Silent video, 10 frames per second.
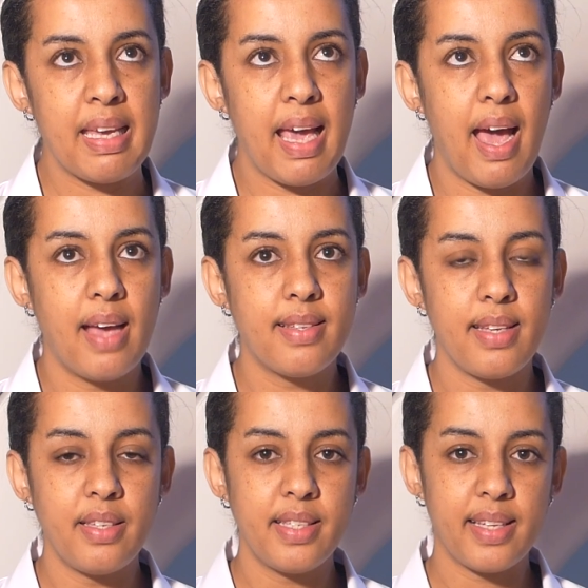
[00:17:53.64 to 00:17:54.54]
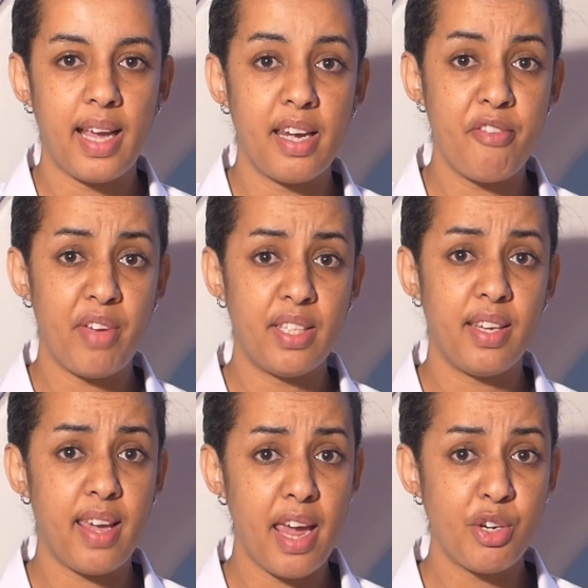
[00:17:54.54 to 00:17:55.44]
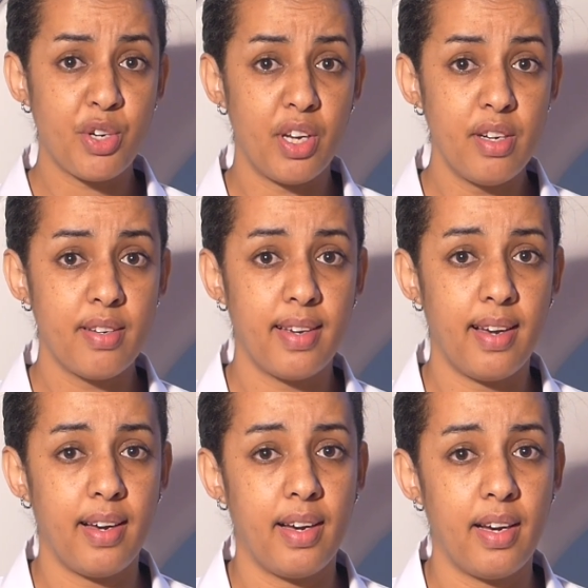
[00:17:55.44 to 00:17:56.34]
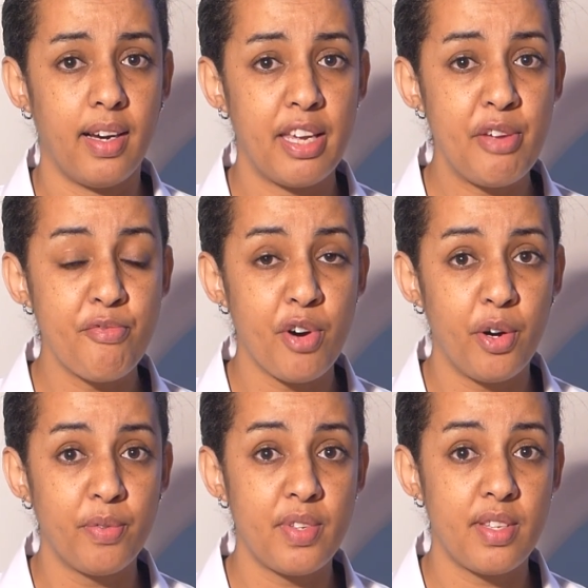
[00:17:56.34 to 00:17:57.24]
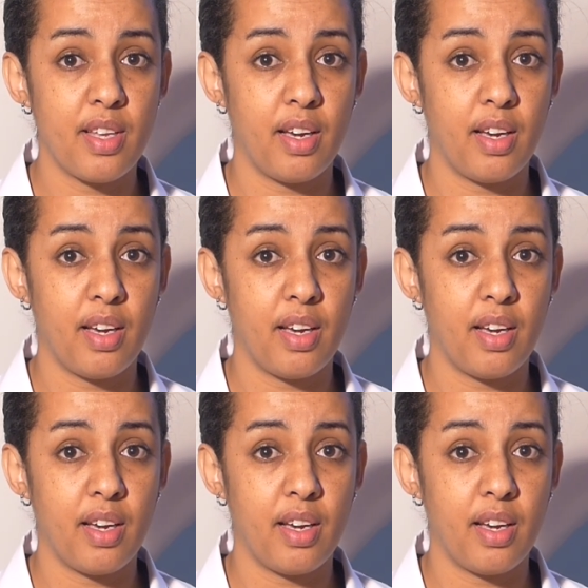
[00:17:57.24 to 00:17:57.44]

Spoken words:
A CT scan investigation involves